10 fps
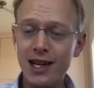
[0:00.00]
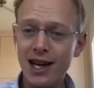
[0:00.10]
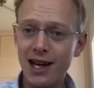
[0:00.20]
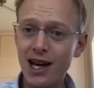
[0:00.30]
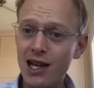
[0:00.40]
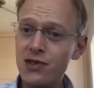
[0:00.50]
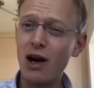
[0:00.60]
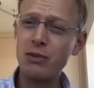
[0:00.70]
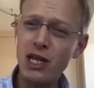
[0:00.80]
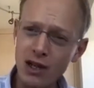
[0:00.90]
And so
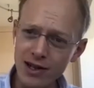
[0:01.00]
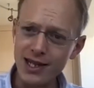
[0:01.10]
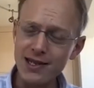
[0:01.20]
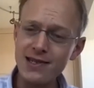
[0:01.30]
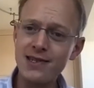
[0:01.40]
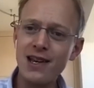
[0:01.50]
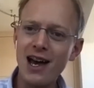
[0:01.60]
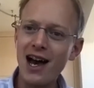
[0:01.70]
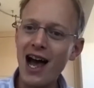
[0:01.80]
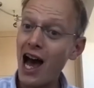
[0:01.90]
I'm curious
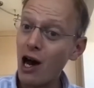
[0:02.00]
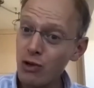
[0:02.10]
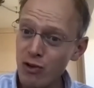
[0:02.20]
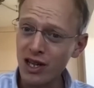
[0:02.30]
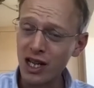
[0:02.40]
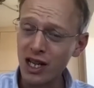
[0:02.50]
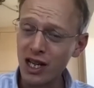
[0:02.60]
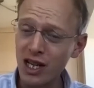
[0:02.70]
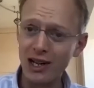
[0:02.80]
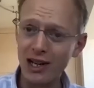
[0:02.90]
how you think about this
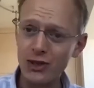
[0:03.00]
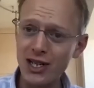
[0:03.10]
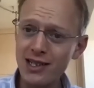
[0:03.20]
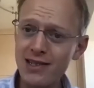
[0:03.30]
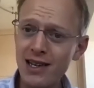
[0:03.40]
project